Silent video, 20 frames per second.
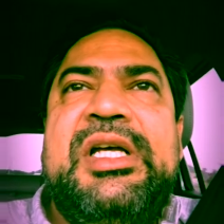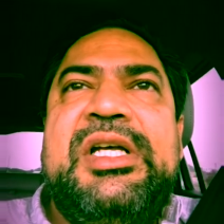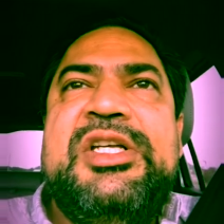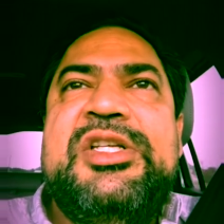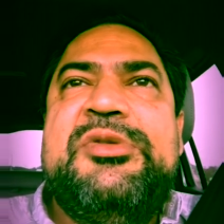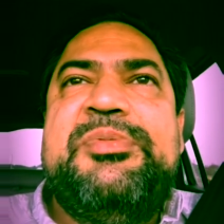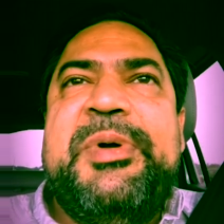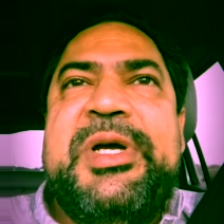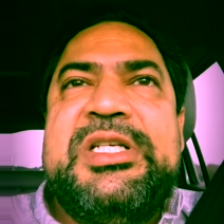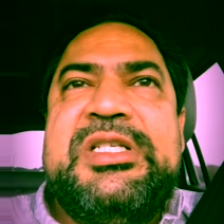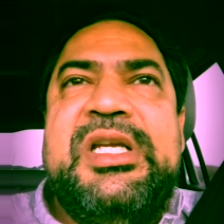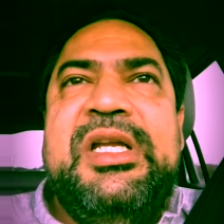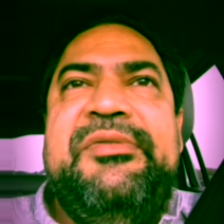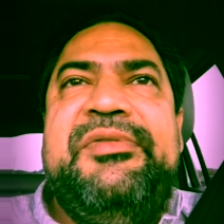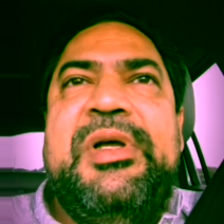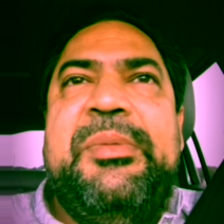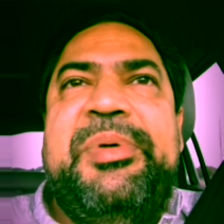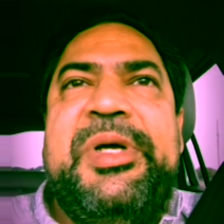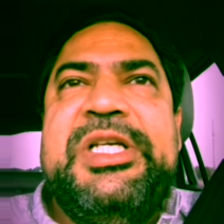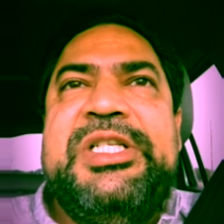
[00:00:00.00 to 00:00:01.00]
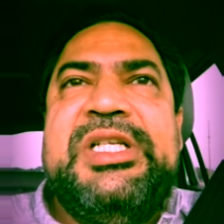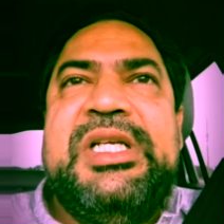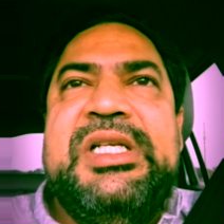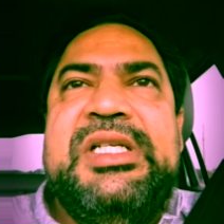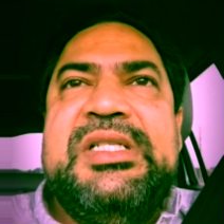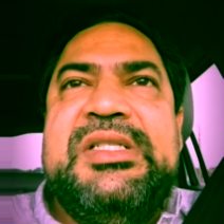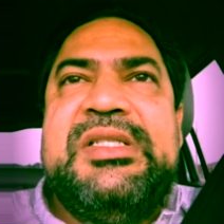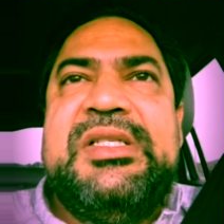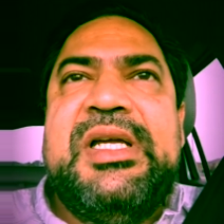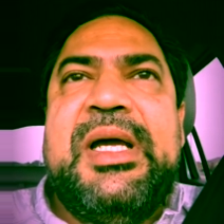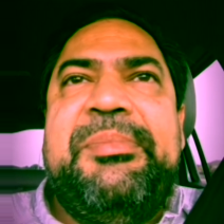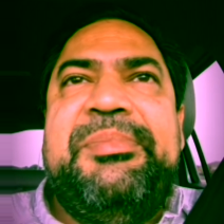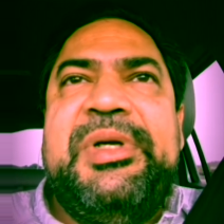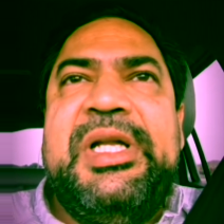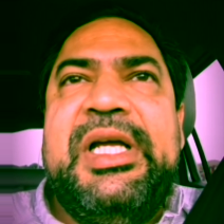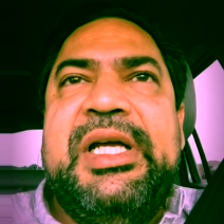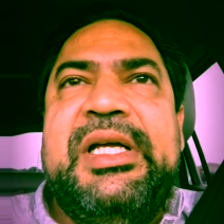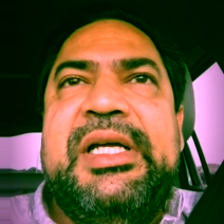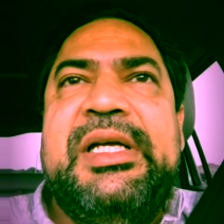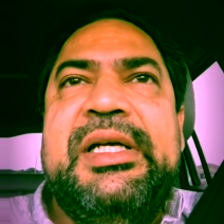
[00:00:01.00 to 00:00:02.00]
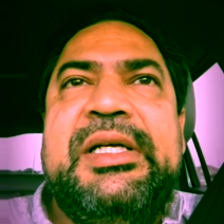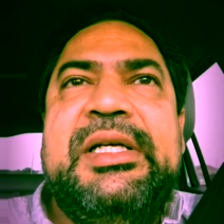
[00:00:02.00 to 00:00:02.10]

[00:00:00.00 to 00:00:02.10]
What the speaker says: especially if the patient is septic.